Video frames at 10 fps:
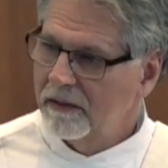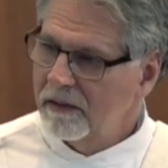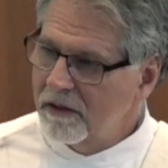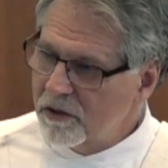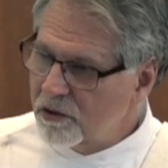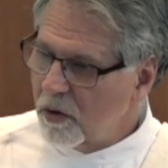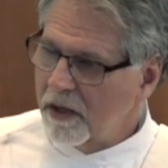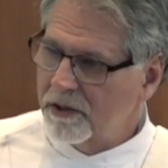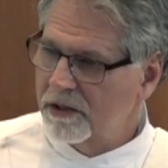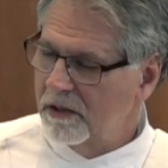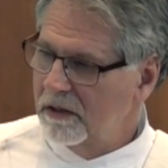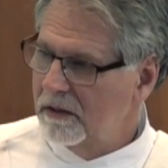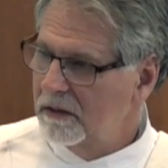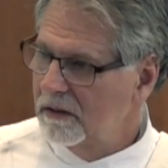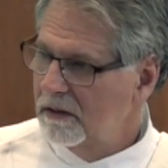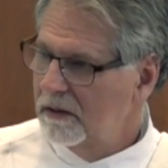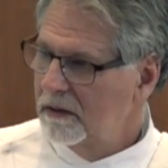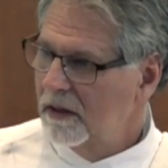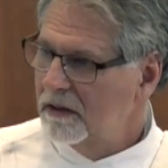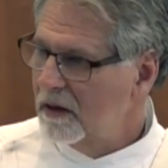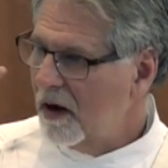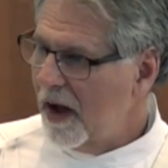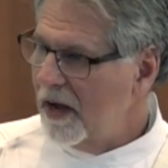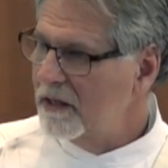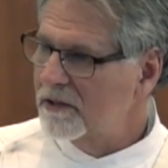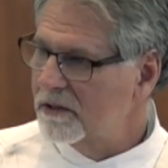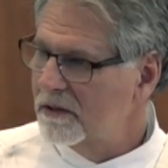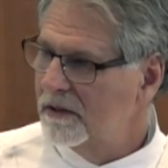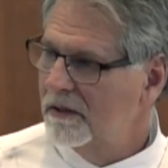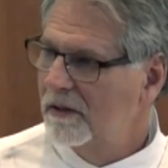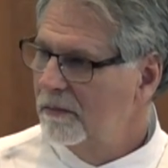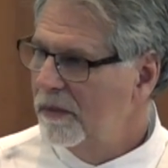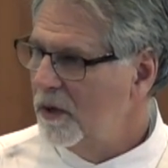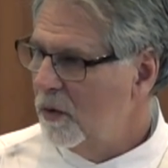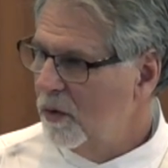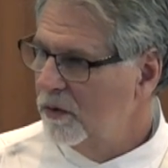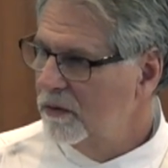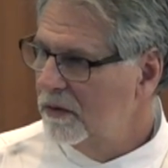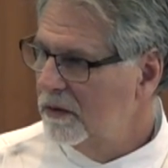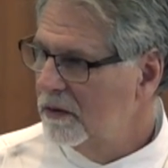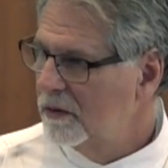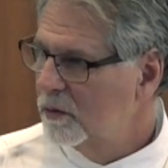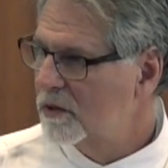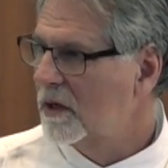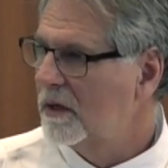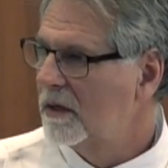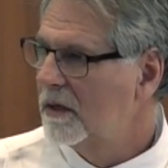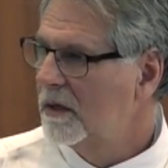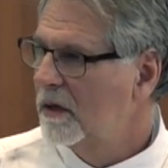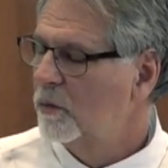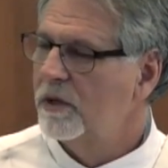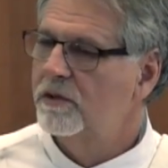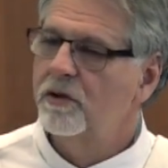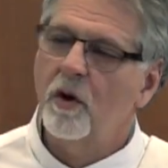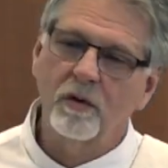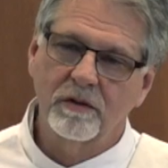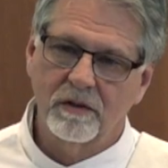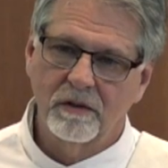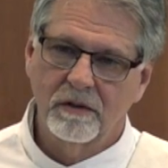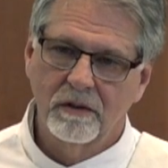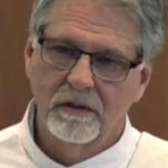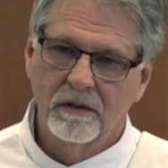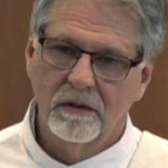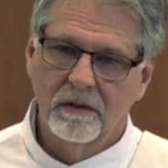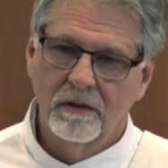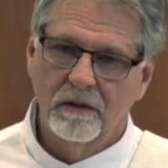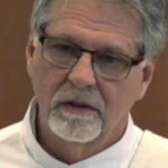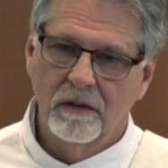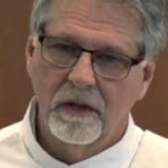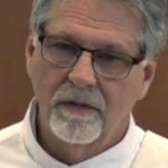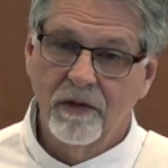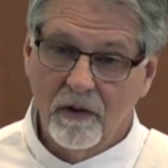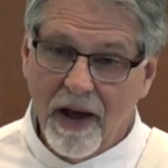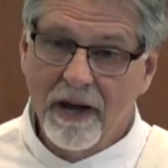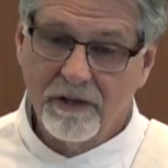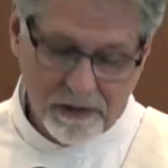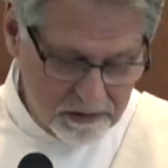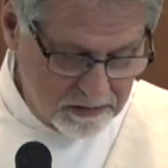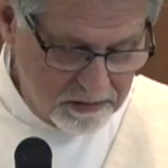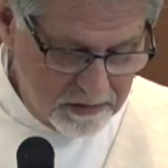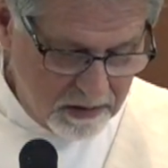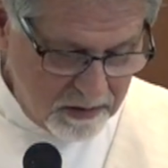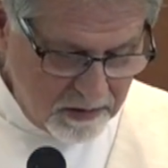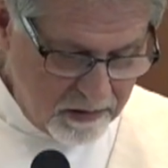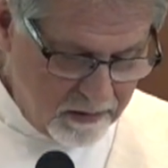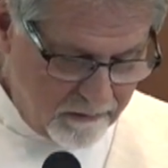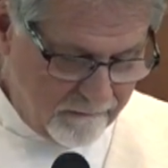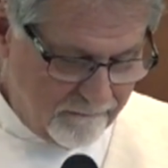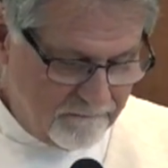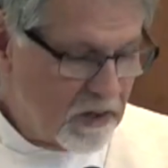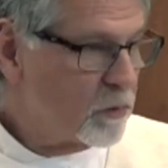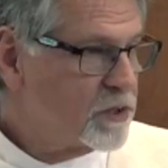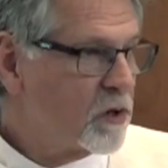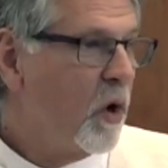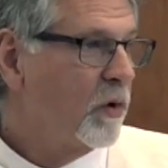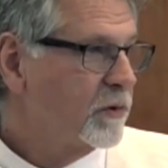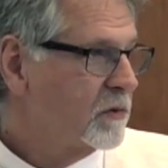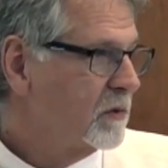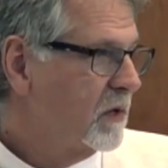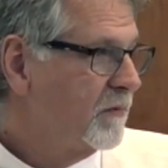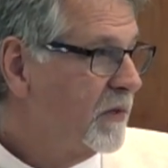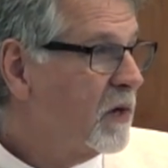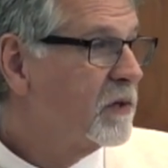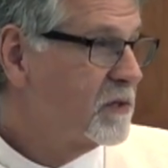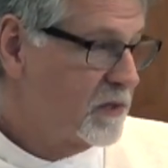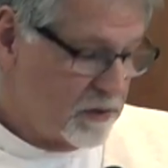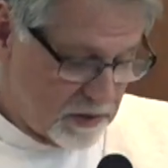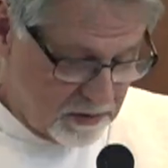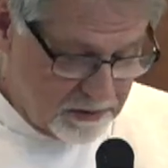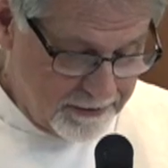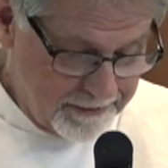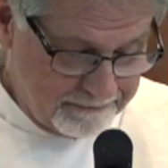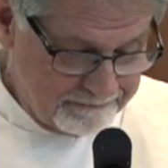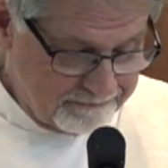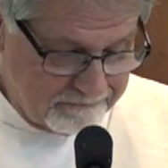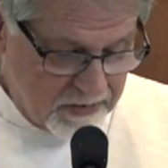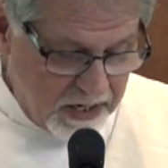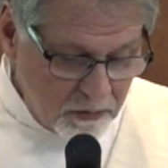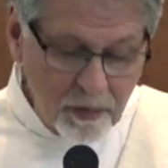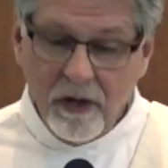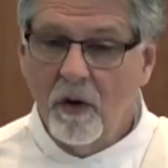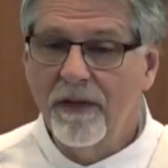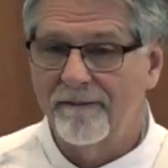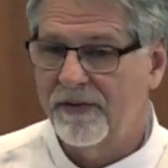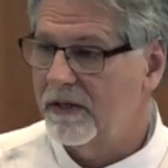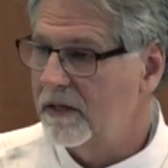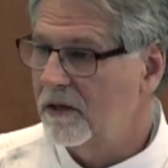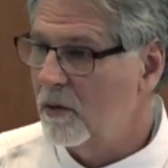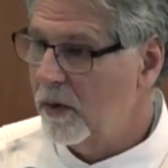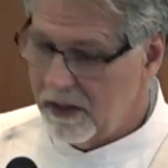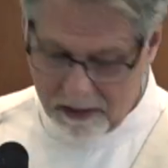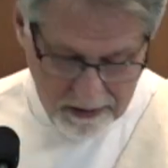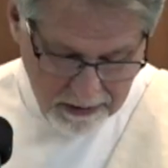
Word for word: that the destruction that their eyes behold was a result of their actions a result of their decisions. And we know that feeling, don't we?